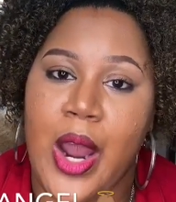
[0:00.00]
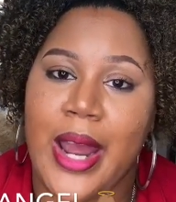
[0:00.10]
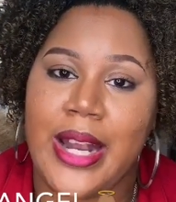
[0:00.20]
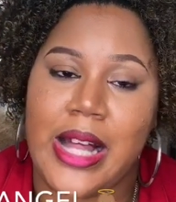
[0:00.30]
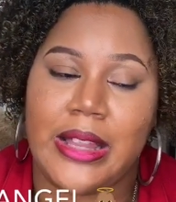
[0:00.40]

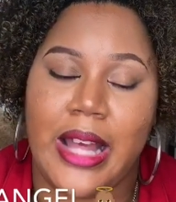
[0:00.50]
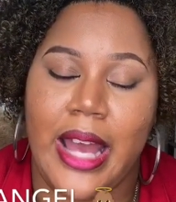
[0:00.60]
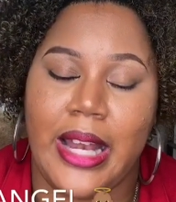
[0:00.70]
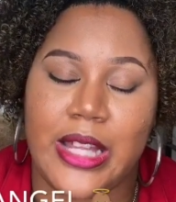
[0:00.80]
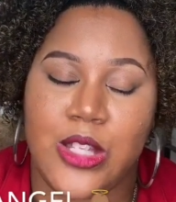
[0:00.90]
And
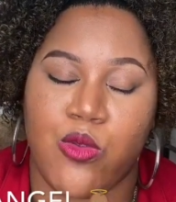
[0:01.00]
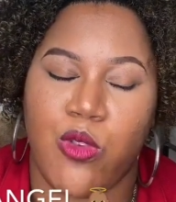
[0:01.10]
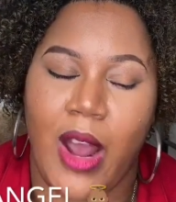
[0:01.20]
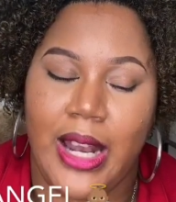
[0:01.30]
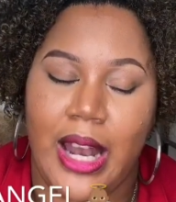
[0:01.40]
it's
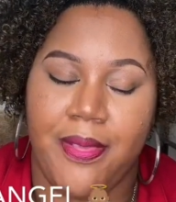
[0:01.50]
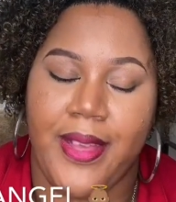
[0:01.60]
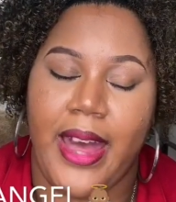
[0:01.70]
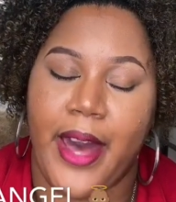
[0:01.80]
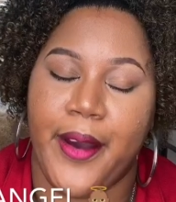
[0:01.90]
right in
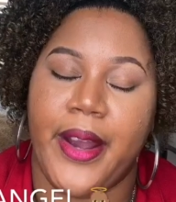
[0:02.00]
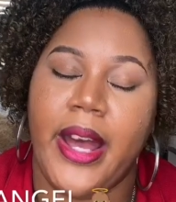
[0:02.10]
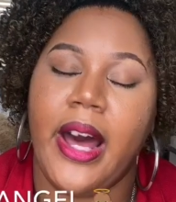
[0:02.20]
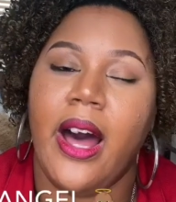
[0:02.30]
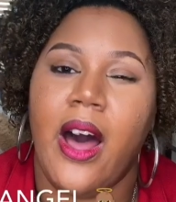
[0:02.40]
the
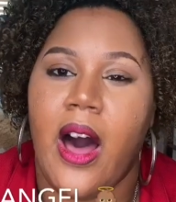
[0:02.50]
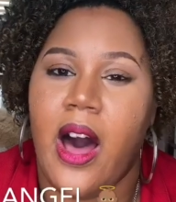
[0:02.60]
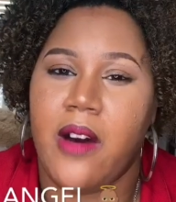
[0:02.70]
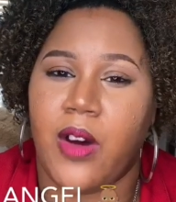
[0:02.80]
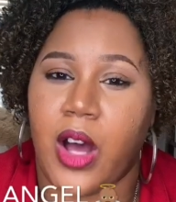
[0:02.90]
area
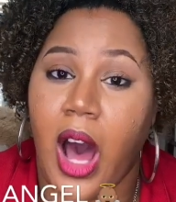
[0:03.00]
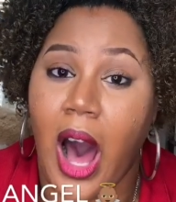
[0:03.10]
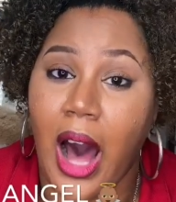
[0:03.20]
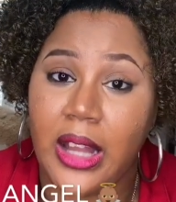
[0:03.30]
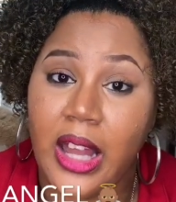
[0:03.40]
of a
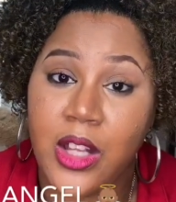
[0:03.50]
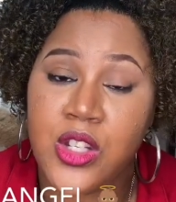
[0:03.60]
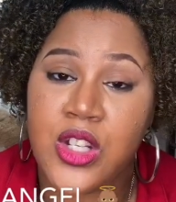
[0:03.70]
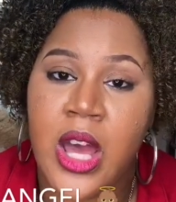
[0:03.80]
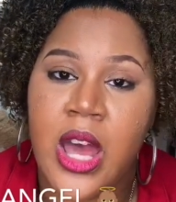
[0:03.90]
college.